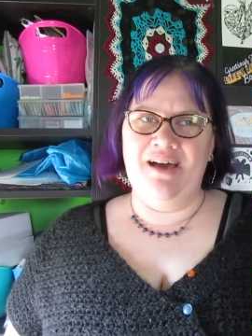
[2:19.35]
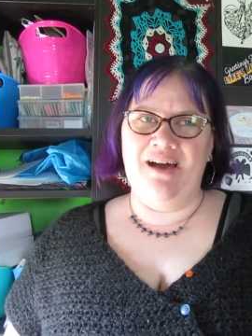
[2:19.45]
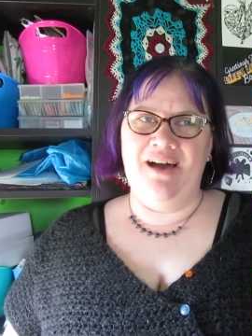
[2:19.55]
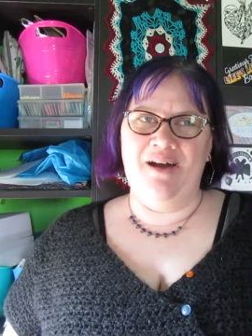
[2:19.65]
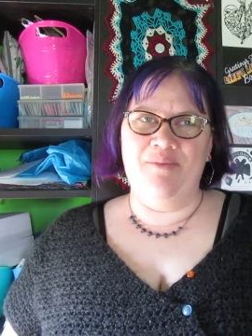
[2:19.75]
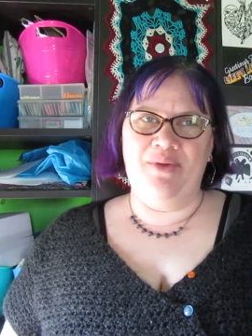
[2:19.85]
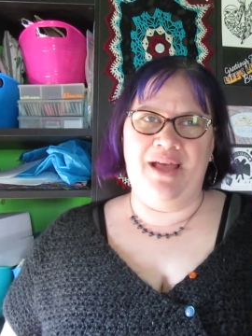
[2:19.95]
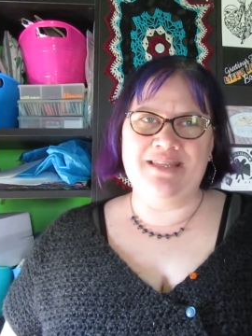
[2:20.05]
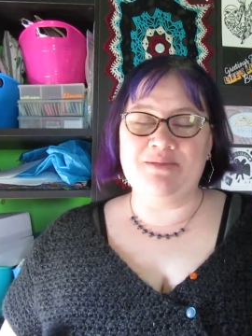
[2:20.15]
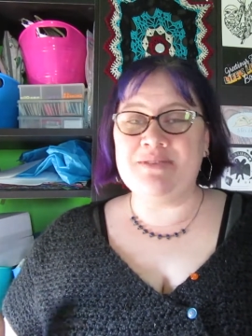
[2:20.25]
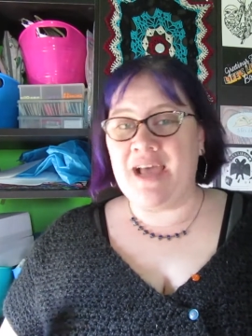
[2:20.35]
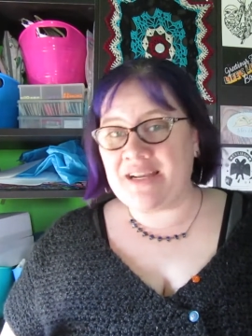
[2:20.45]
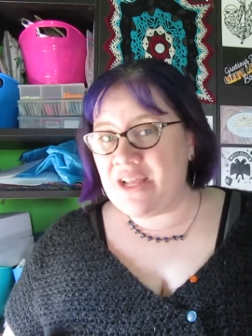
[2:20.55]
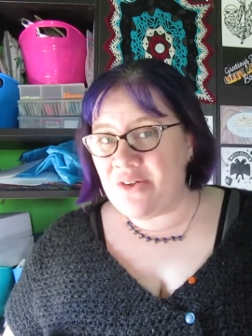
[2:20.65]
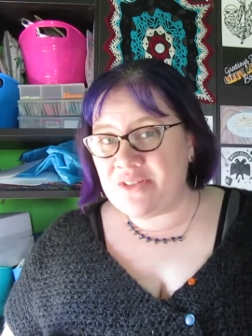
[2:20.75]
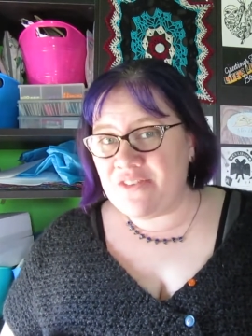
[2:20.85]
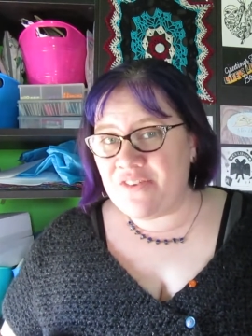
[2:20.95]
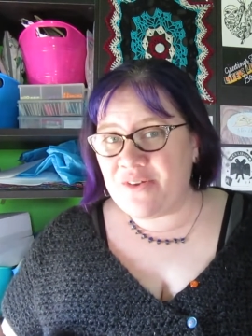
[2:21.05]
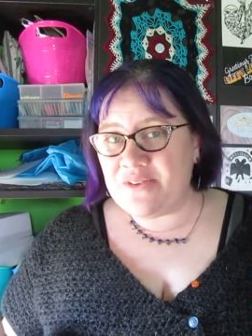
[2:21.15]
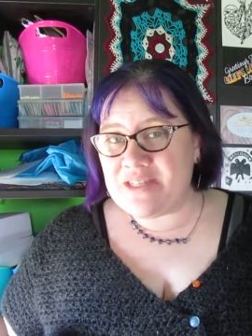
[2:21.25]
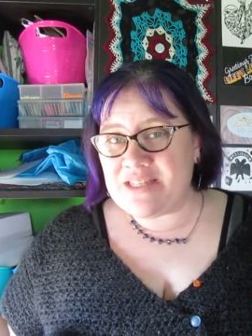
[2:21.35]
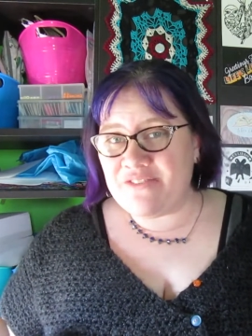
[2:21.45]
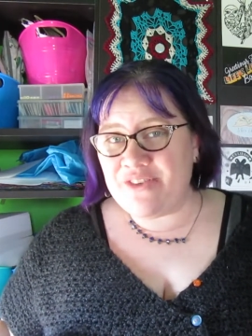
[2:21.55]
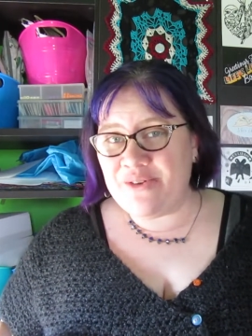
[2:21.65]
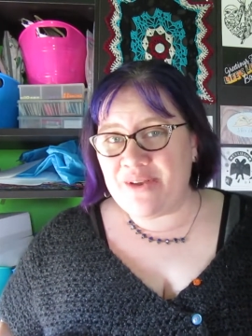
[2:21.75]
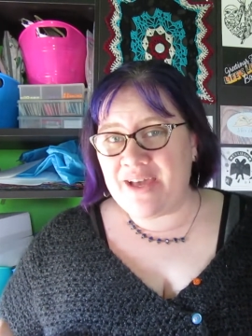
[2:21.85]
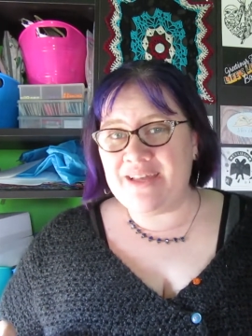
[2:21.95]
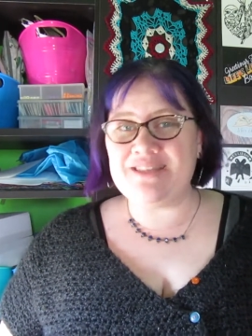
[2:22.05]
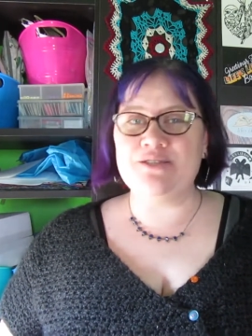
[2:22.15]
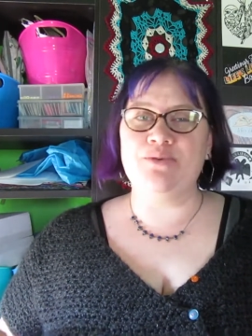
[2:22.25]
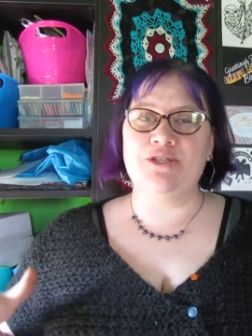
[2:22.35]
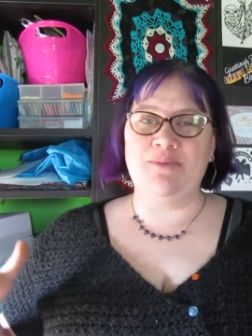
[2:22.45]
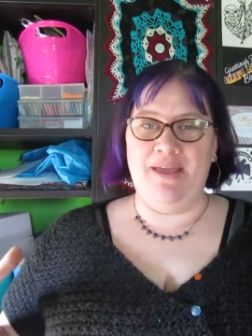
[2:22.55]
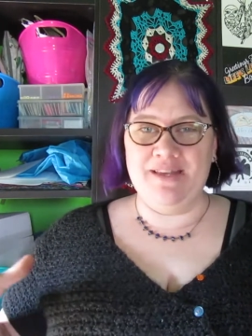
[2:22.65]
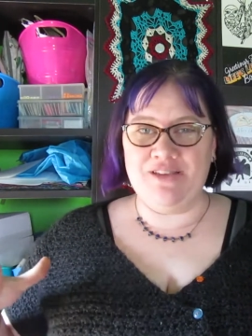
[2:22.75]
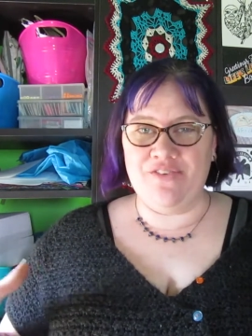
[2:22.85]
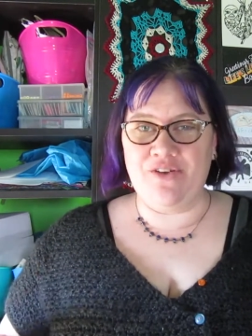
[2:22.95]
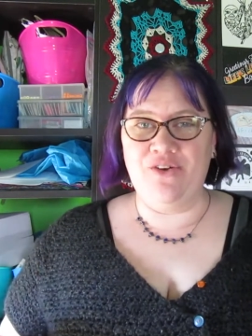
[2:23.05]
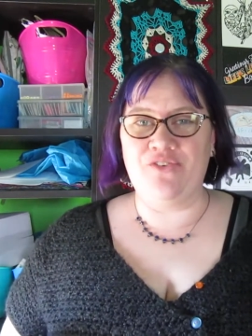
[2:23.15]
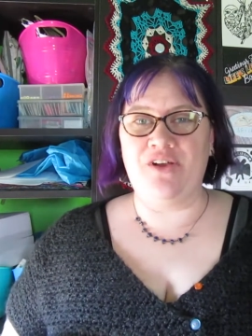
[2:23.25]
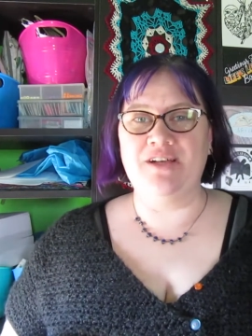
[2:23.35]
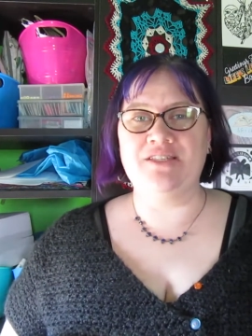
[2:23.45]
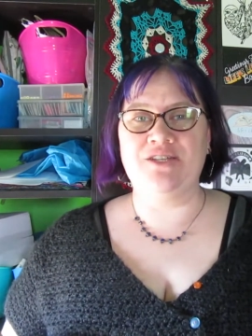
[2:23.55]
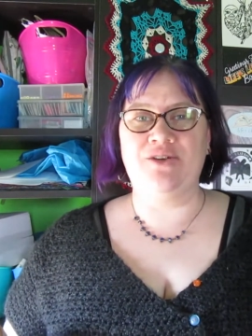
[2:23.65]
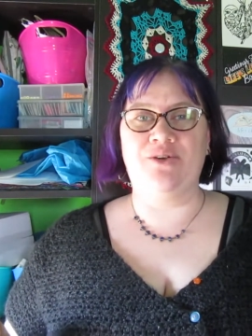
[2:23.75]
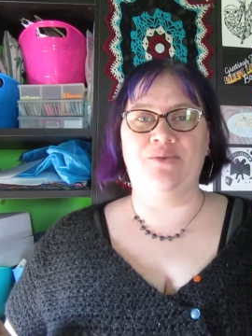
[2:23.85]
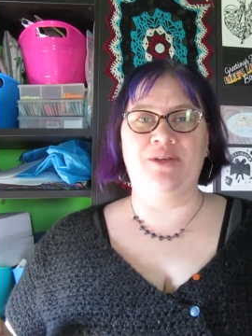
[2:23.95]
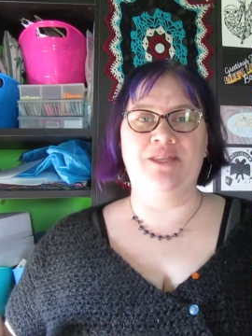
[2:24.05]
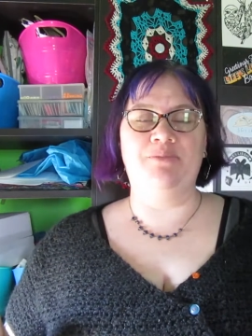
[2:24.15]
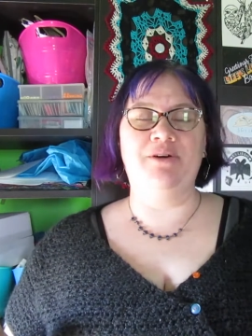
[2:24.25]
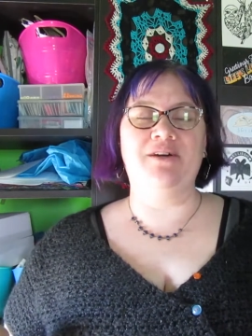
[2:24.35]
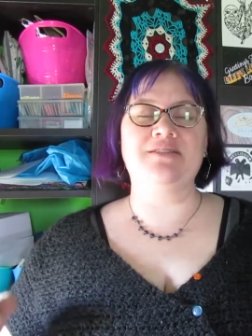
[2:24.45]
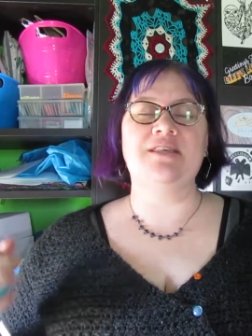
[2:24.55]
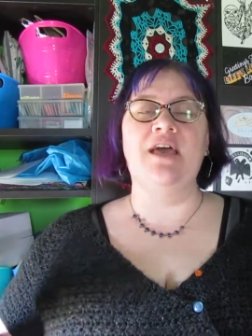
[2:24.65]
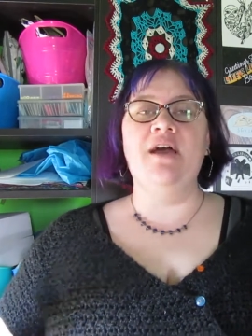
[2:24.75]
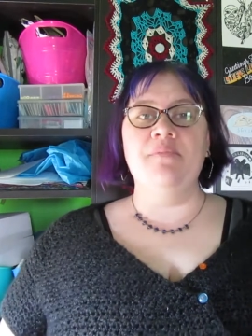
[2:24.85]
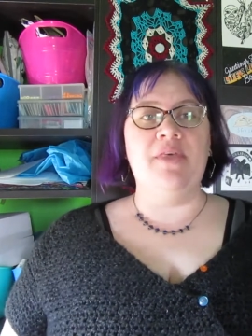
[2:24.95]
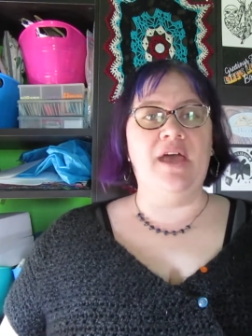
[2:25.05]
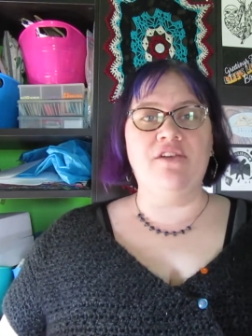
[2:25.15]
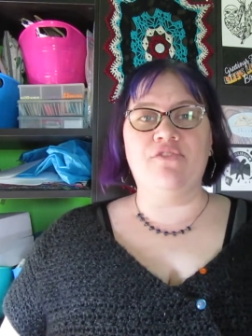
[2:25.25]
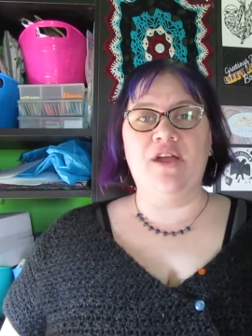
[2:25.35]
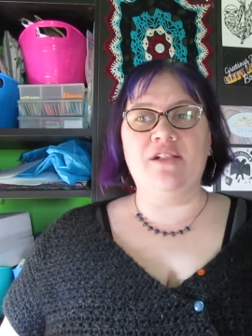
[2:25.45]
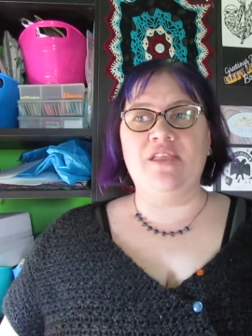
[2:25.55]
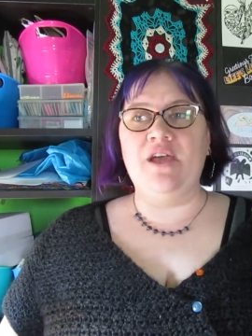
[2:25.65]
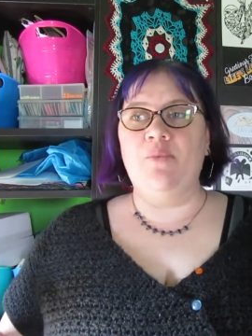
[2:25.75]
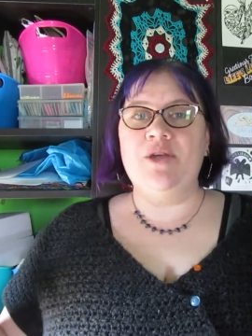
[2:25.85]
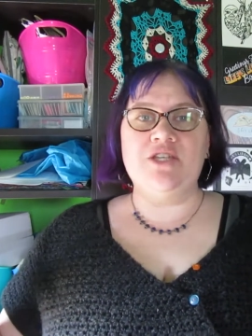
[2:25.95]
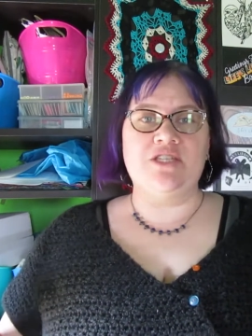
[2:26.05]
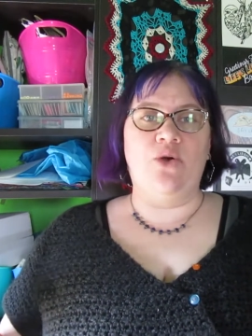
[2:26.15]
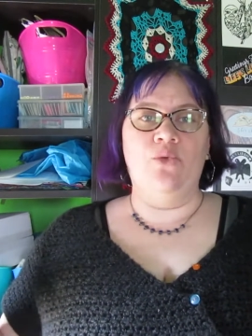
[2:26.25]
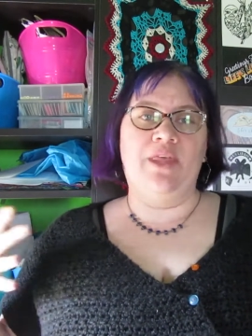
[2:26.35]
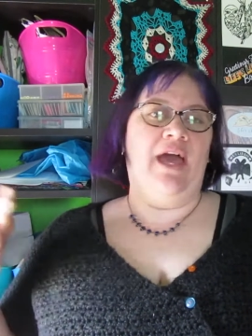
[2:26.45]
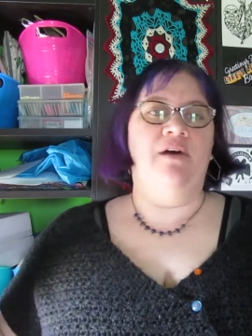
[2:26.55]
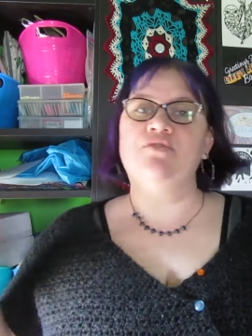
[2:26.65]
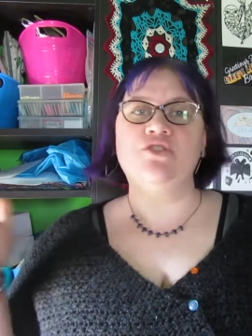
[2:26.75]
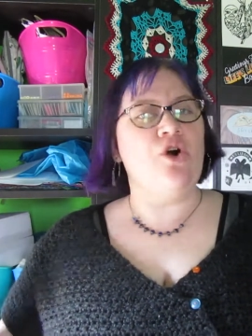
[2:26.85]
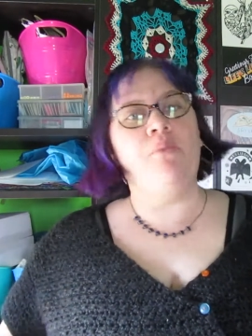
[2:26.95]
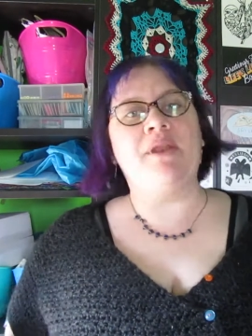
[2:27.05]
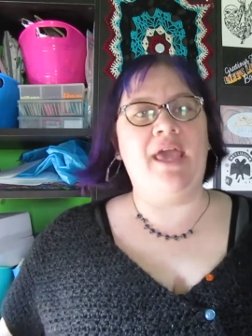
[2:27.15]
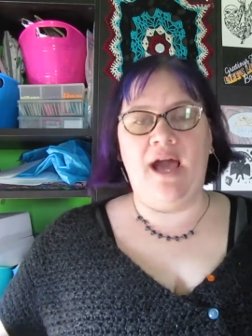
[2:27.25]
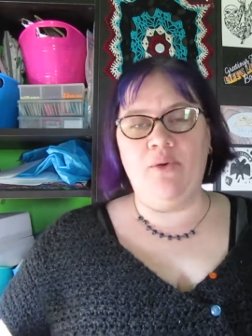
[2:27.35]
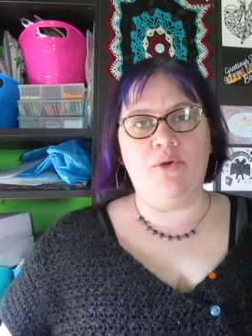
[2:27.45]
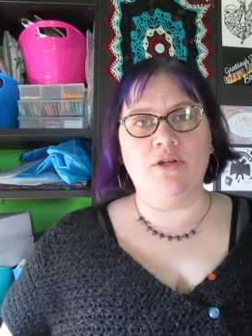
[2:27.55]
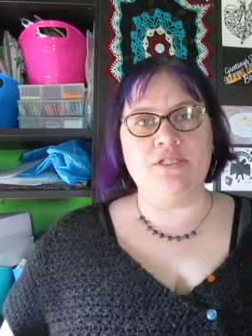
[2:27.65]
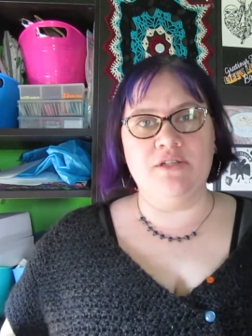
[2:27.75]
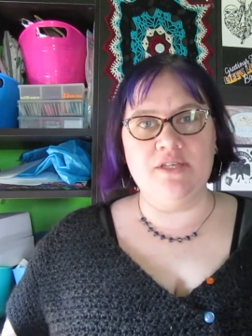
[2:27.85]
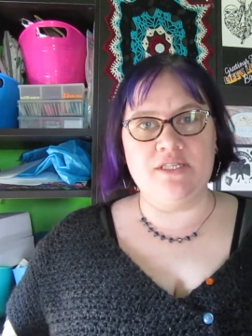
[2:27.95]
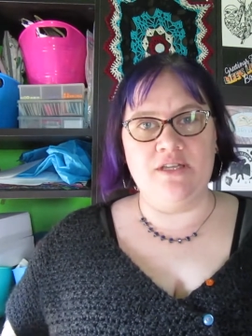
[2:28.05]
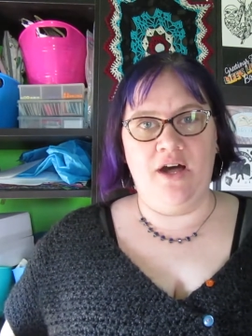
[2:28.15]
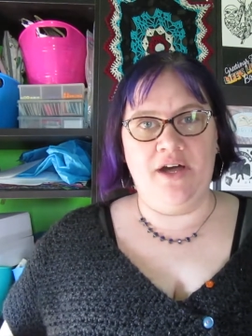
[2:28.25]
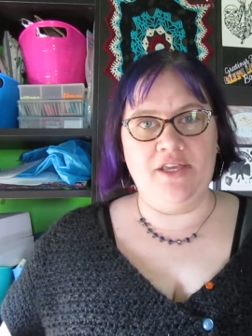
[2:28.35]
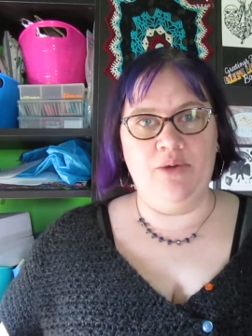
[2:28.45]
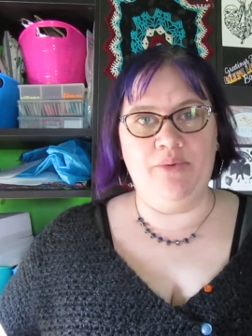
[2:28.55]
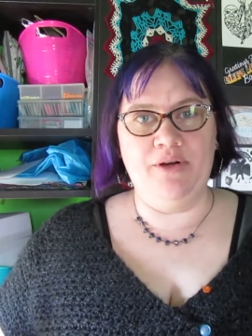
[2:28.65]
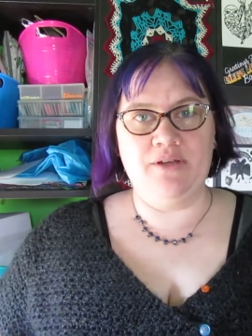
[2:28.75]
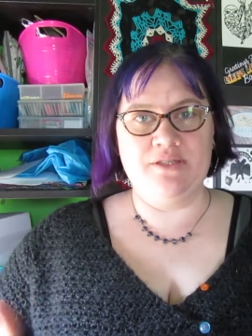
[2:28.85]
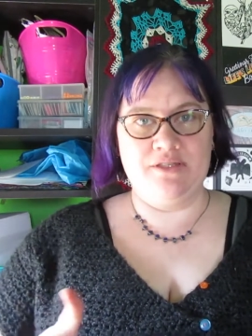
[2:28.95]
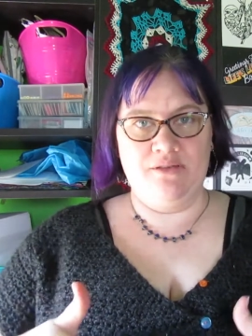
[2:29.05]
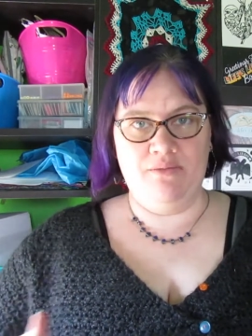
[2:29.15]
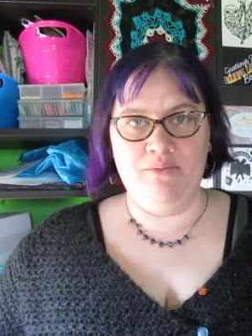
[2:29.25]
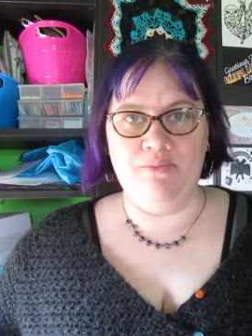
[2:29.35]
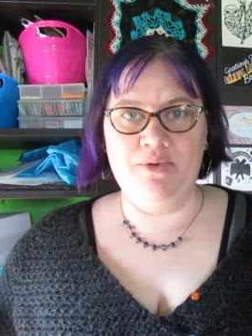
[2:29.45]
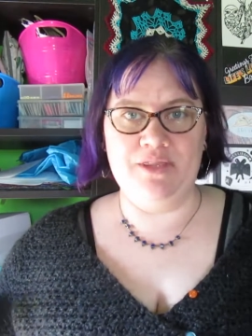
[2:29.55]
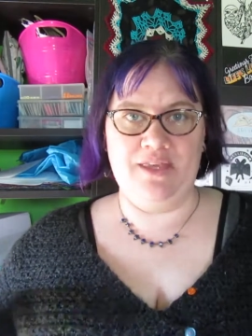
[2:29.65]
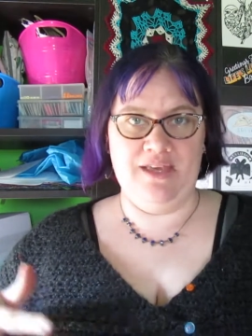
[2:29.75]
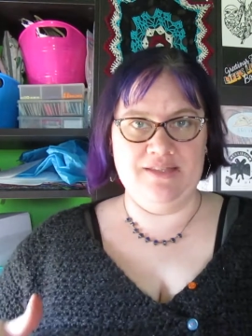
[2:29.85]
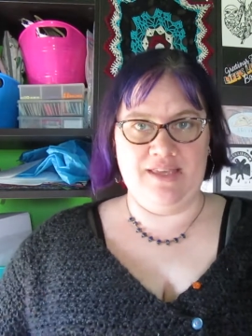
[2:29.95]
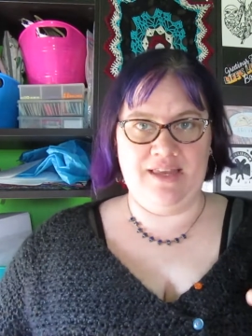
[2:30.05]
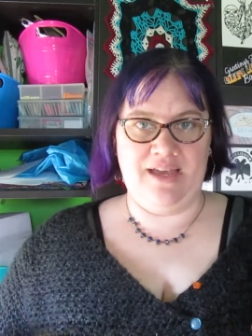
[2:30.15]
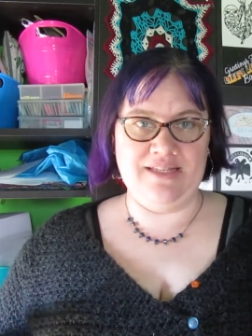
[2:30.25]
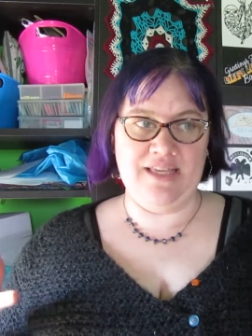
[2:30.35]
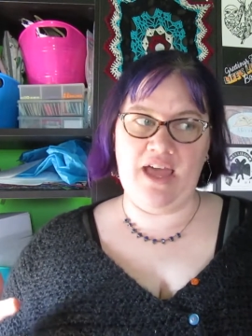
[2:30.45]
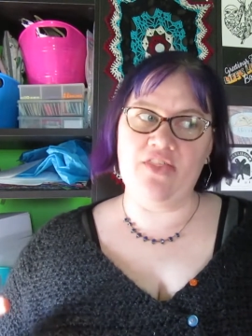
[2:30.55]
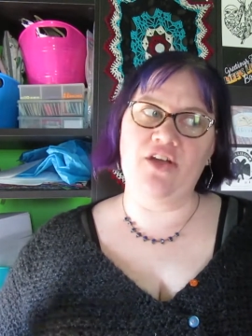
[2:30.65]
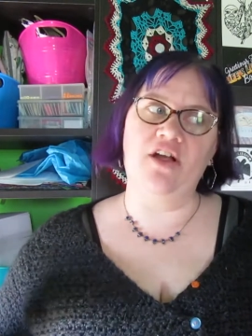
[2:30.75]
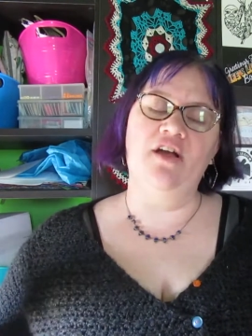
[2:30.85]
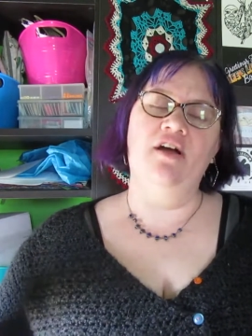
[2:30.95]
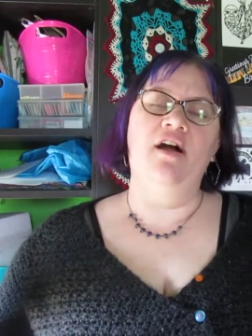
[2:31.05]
Um, we had some technical difficulties a few nights, which made it difficult for us to read the books. And frankly, we just only have so many hours to listen to audiobooks with the kids and I together.